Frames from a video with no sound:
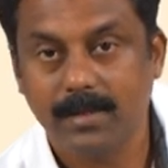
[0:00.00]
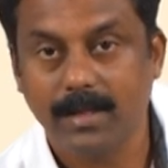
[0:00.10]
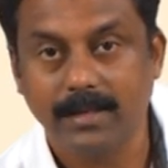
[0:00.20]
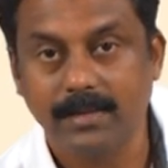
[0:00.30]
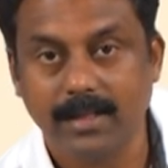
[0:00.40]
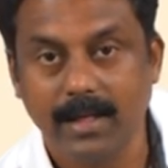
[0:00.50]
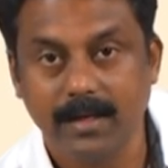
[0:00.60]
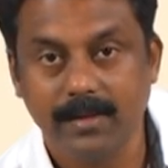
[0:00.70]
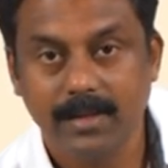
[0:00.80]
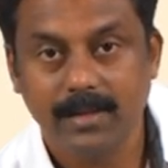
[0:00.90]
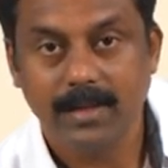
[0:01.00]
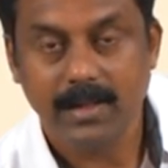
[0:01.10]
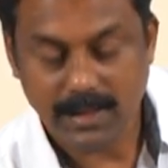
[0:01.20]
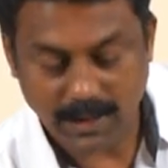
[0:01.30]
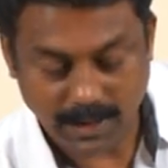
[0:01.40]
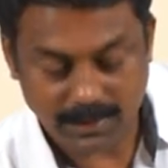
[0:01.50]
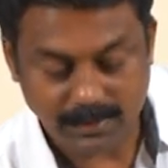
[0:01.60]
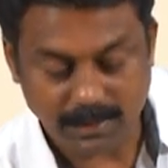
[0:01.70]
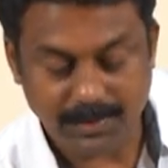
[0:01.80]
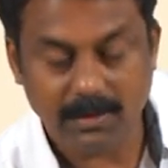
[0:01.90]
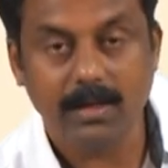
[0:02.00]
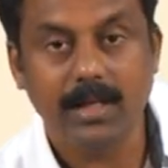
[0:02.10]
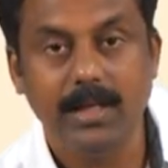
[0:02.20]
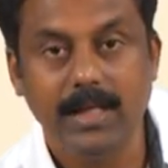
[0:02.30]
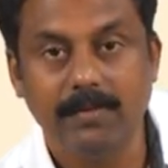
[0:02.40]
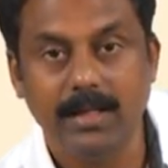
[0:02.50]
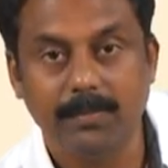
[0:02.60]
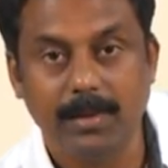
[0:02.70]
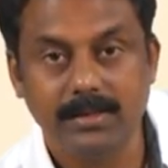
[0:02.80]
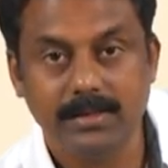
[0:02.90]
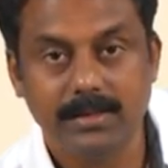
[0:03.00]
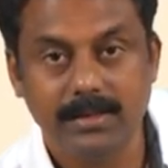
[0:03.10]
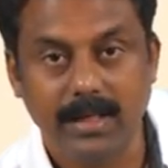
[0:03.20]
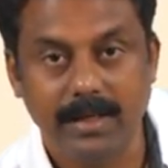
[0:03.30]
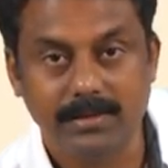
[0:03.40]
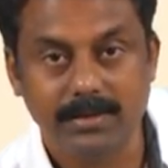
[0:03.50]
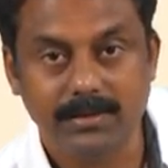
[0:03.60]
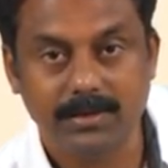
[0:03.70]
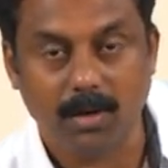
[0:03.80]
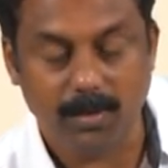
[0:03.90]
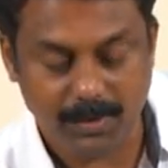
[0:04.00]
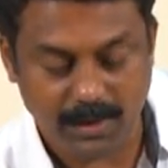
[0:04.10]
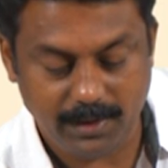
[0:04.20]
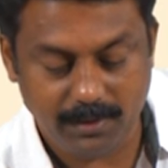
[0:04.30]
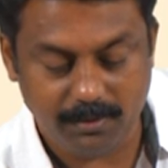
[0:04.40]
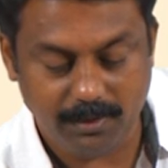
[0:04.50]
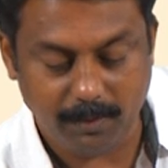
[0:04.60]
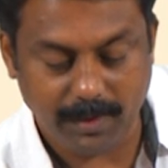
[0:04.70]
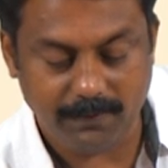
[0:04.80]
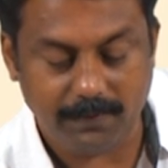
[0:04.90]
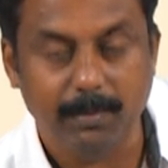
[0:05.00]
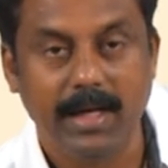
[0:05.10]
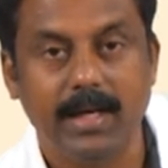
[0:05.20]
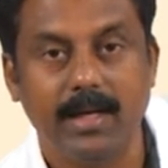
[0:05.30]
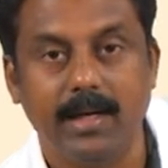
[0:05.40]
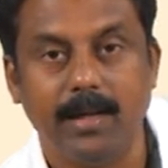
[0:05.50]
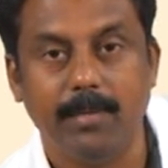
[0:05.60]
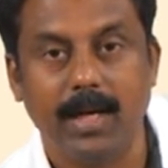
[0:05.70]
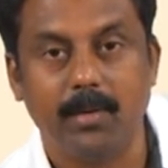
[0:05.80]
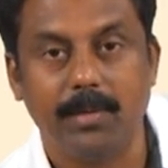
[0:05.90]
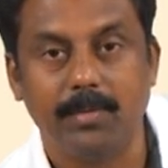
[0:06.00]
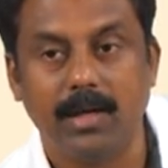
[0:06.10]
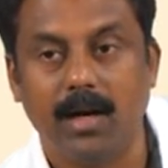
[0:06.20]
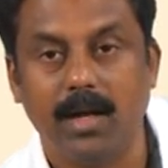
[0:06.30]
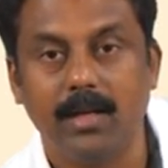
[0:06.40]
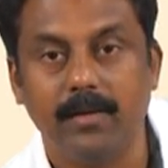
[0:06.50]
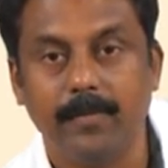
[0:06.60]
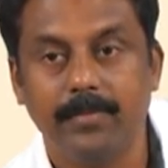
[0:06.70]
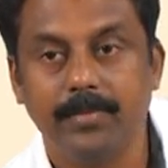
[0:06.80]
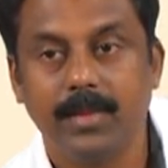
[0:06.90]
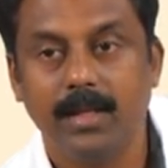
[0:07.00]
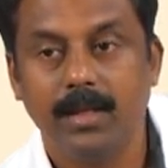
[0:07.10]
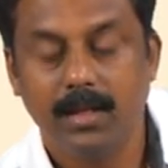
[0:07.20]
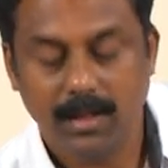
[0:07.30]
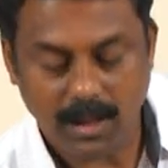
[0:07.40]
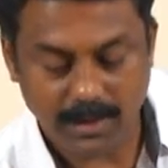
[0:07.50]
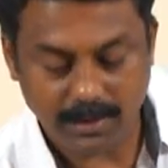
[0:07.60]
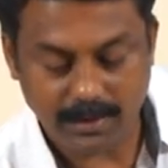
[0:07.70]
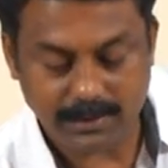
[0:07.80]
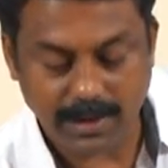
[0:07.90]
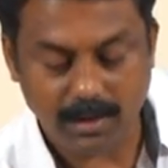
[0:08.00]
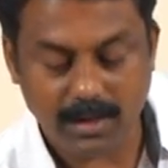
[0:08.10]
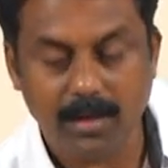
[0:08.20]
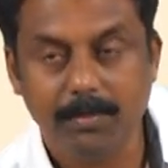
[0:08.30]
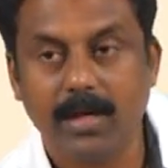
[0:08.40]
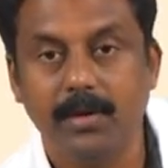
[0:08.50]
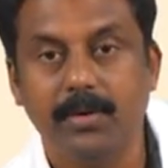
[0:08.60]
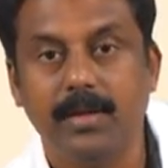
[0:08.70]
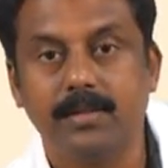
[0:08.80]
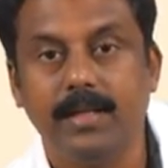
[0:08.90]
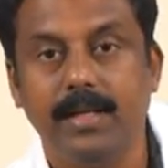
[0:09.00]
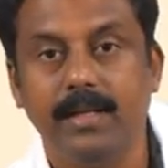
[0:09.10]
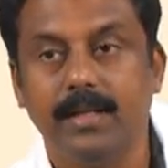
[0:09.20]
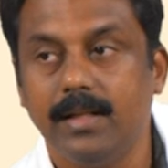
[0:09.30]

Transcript: right is clear and then subsequently when the pulse is stopped and you, you may maintain a background arc and then the cycle can be continuously